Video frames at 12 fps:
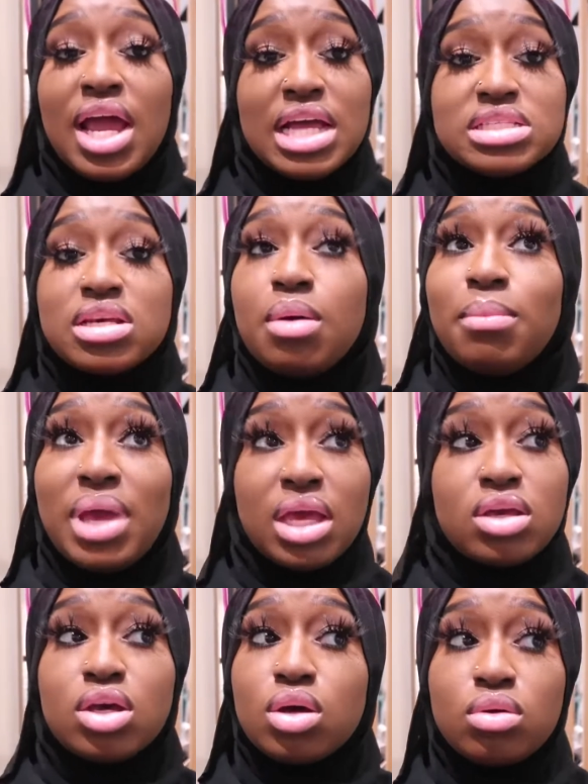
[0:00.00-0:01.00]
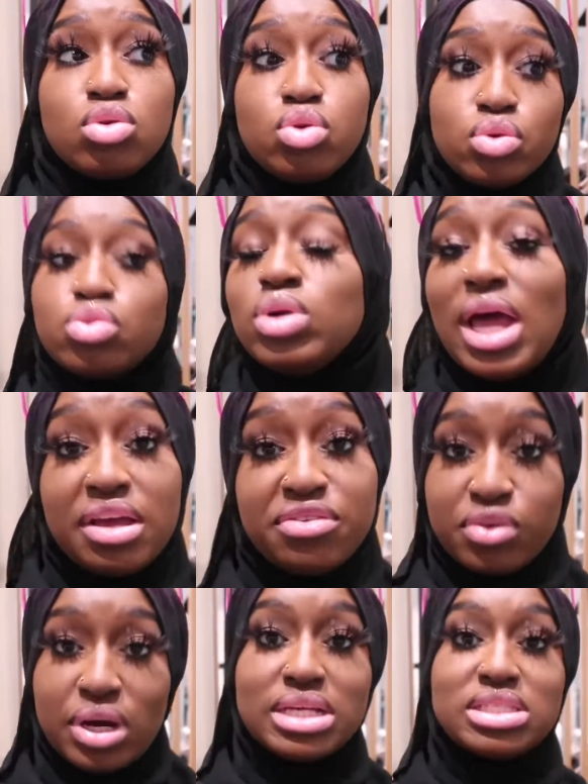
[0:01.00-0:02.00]
and to make you like
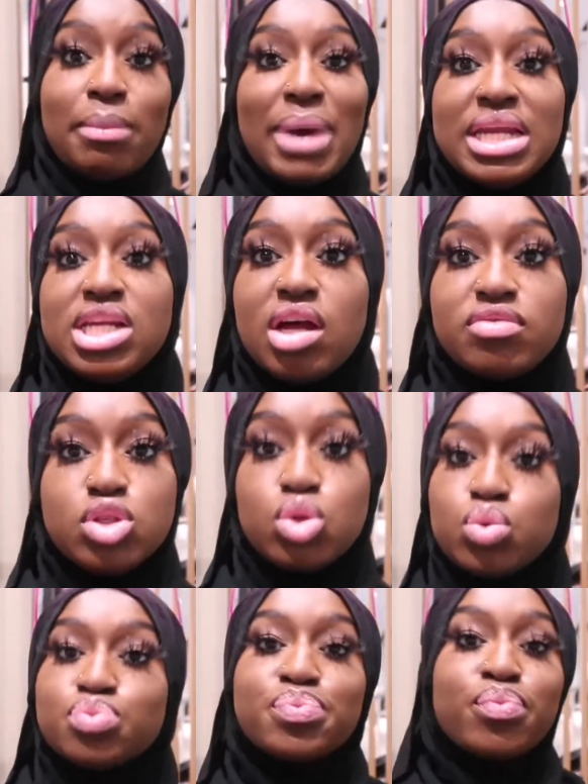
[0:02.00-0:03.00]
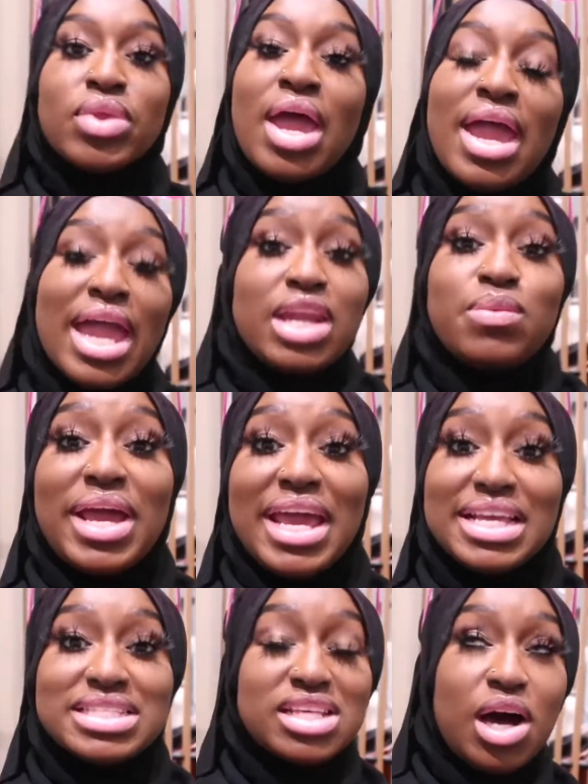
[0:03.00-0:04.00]
feel like somebody loves you
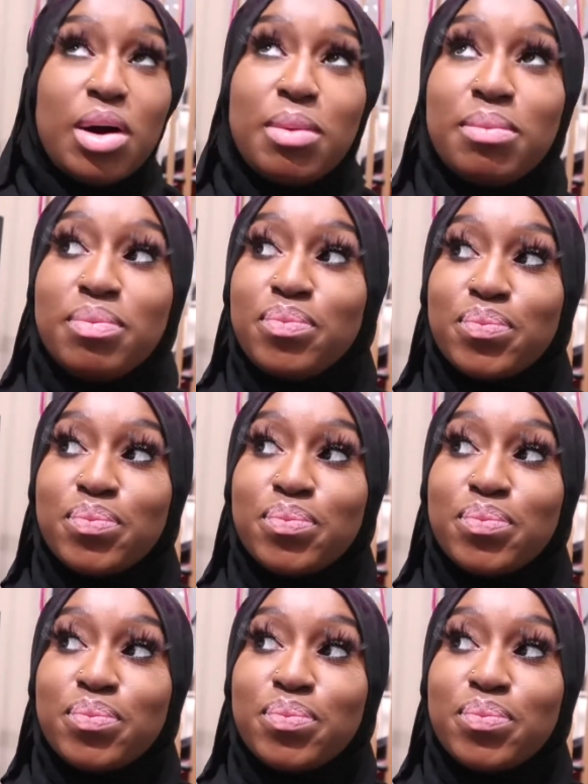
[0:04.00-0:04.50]
anyways um